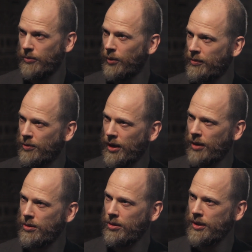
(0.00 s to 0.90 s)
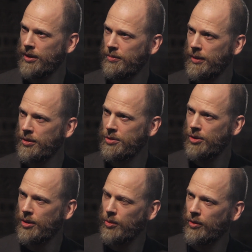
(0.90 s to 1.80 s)
but for how long then been
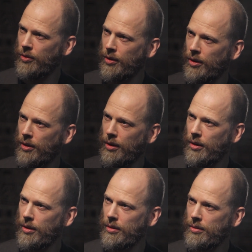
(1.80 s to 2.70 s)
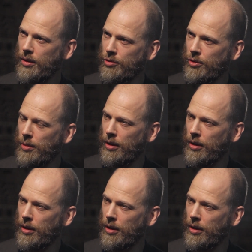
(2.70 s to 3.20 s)
concerned with cultural